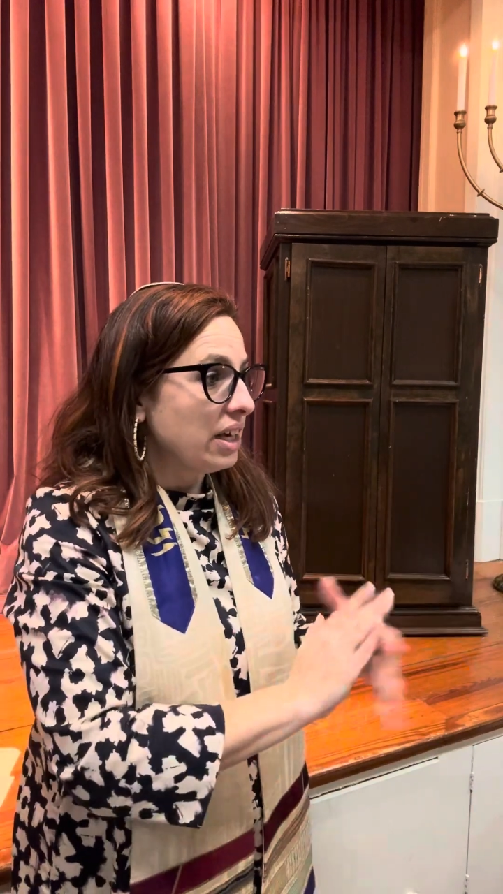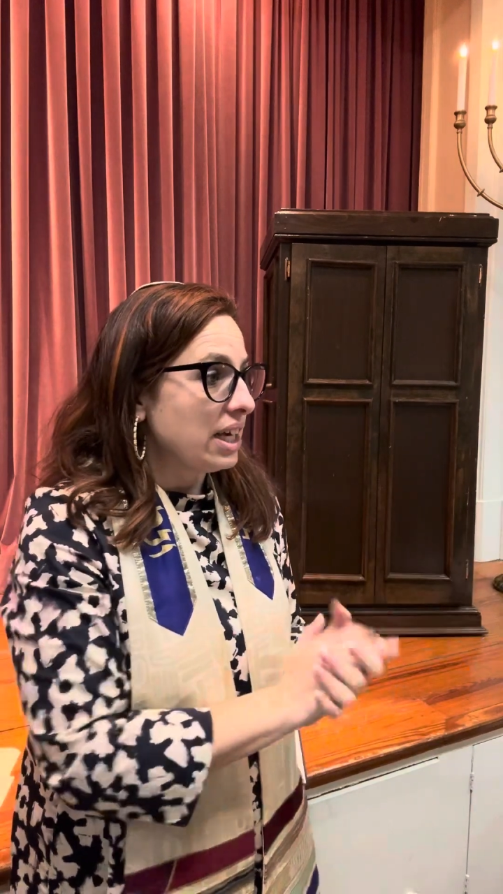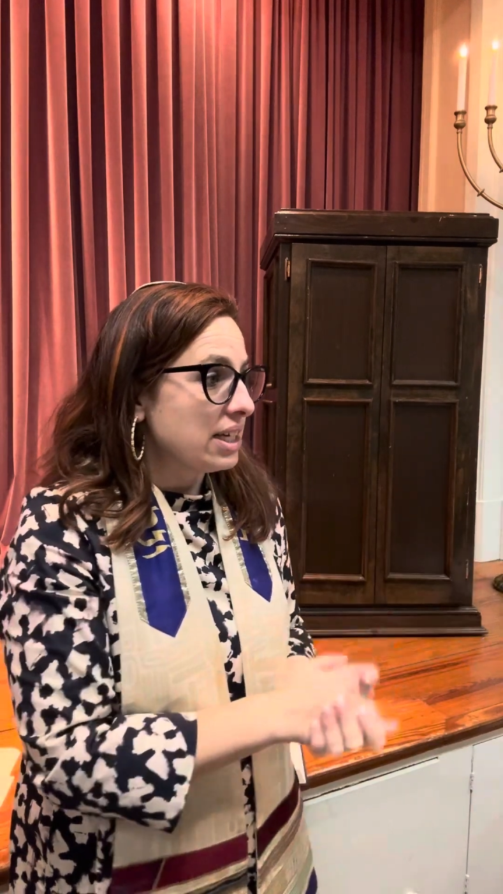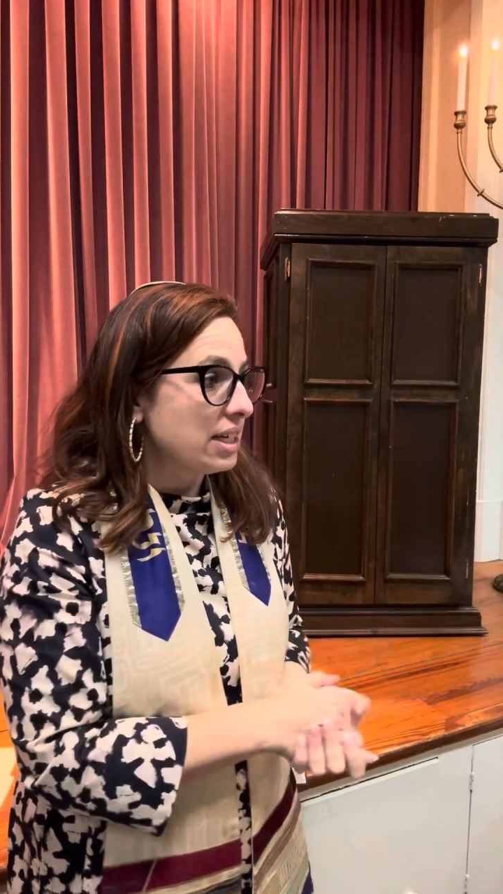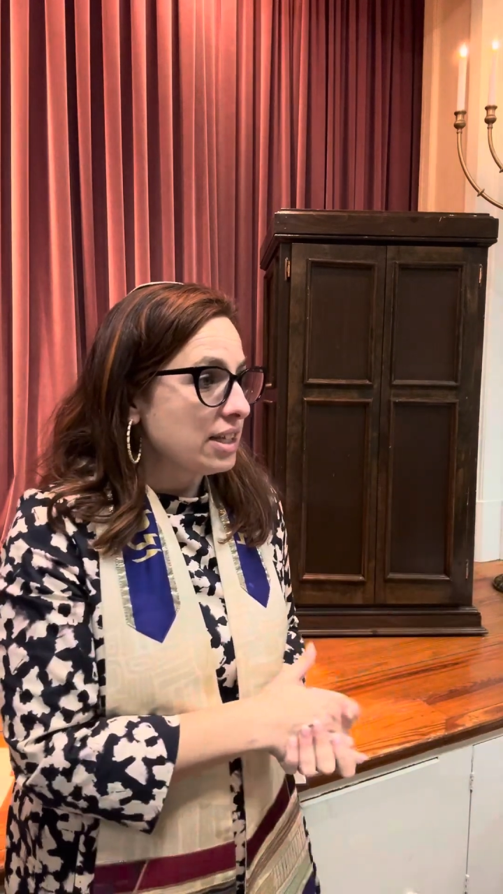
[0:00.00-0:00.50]

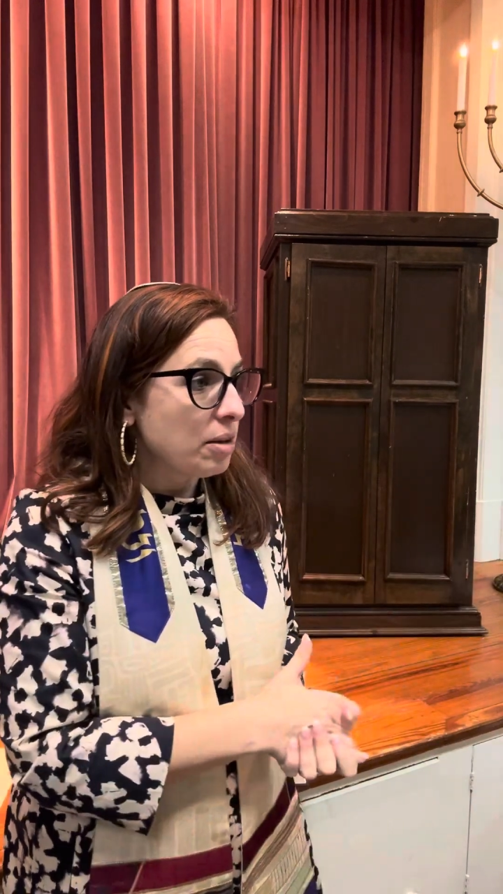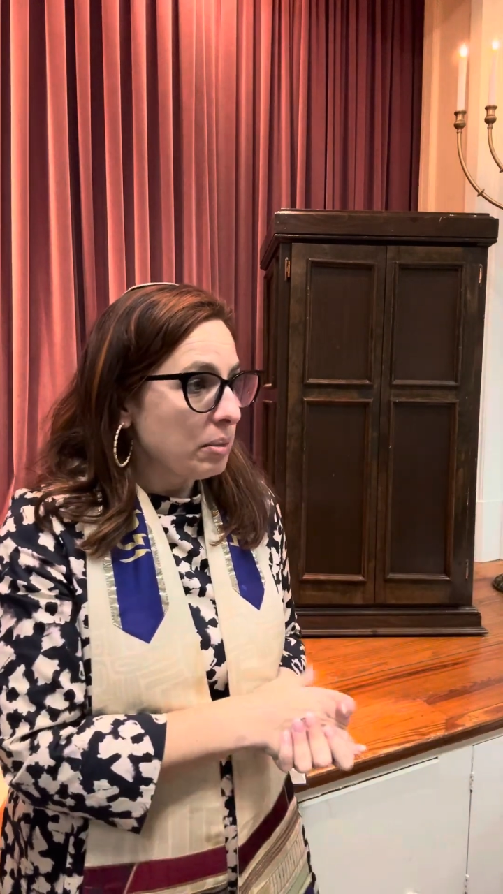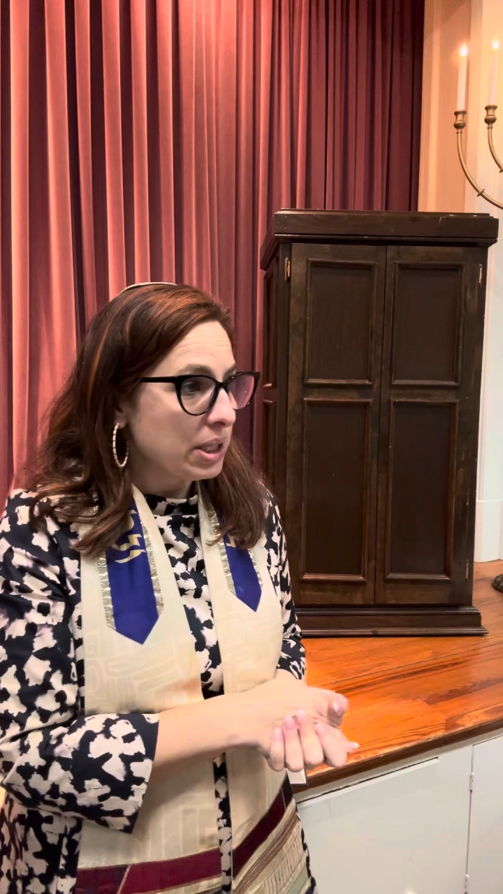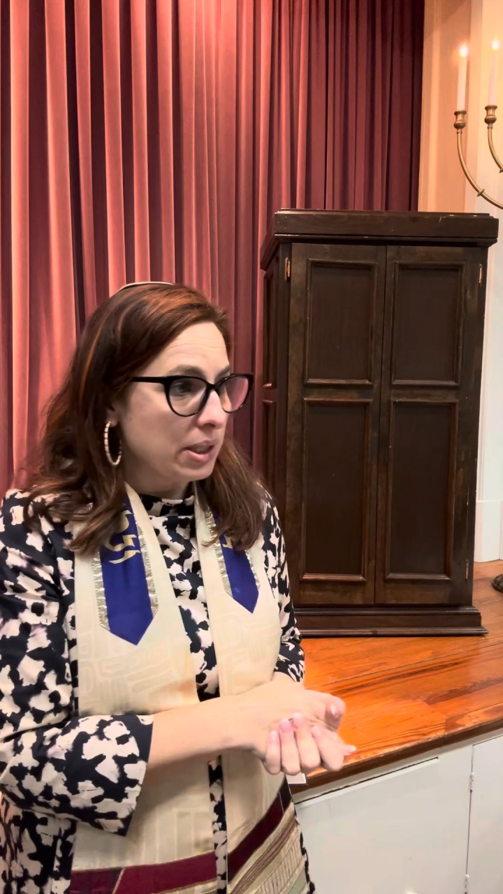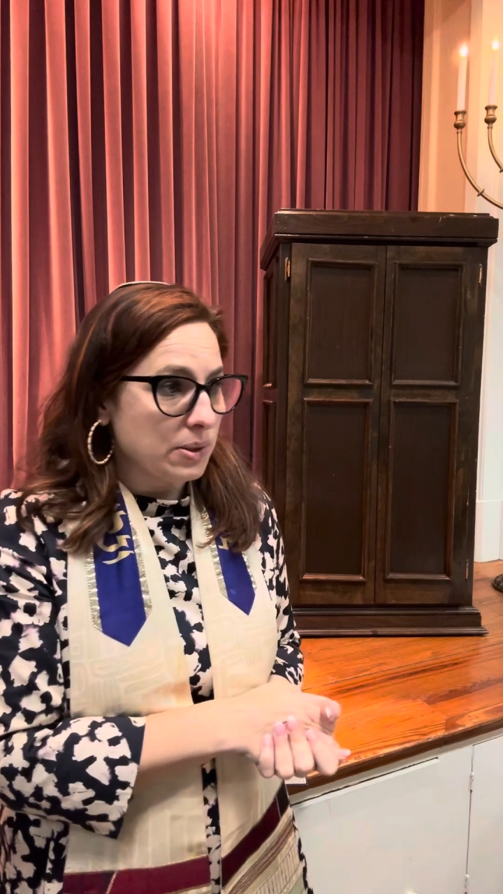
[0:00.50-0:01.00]

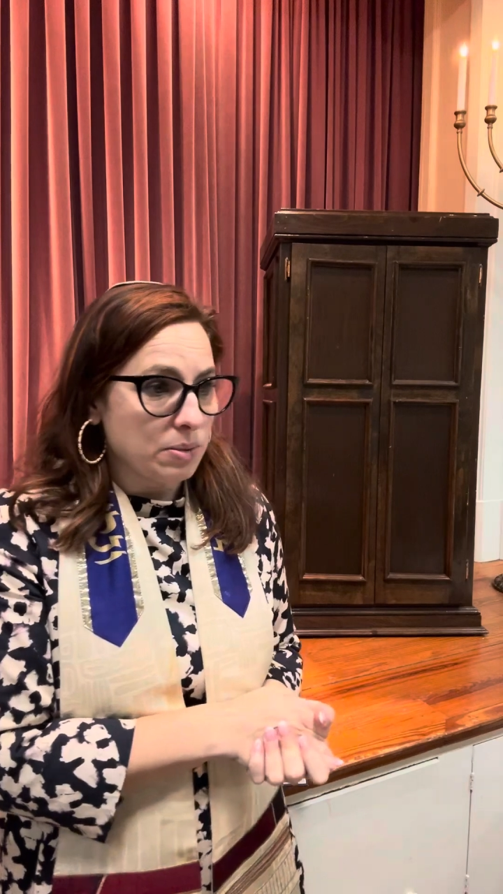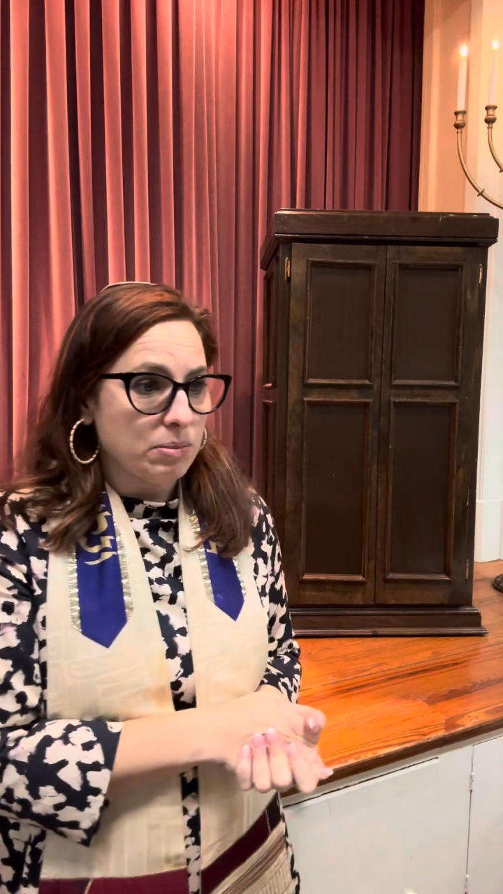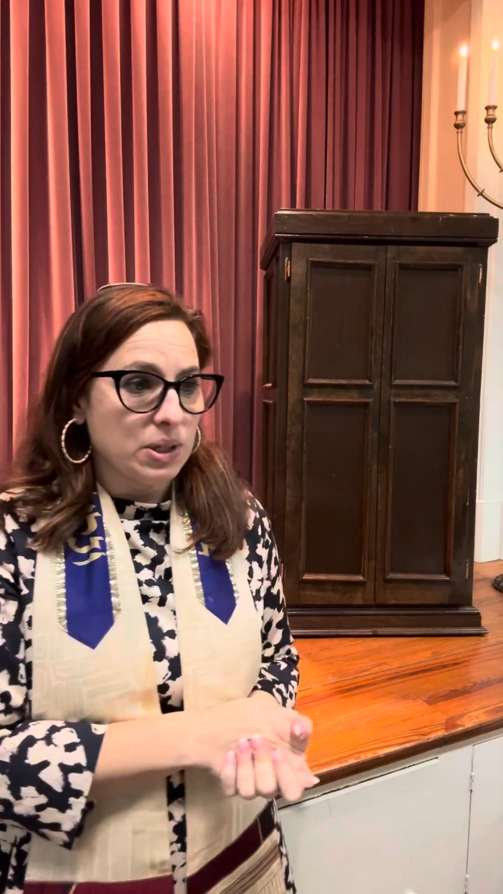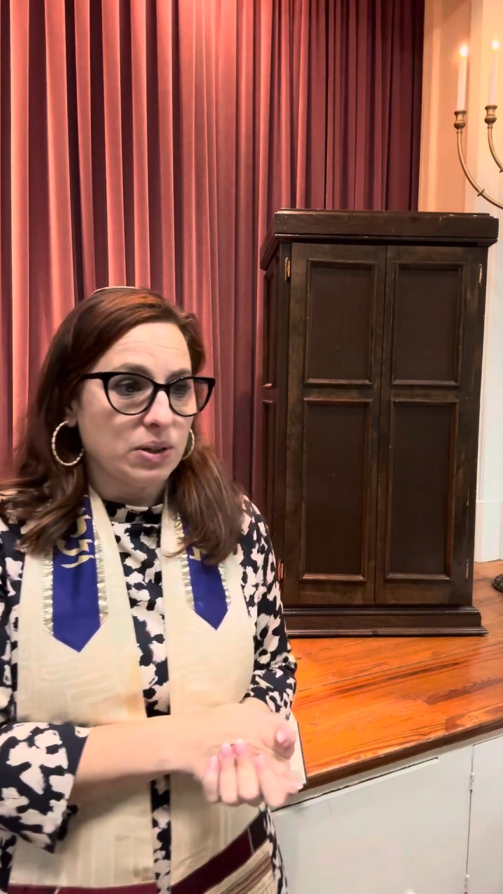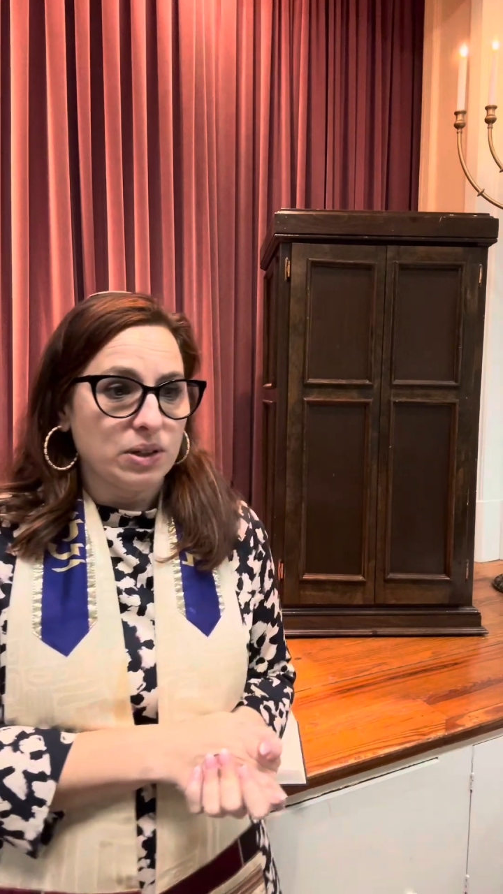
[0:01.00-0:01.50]
anti-Semitism bill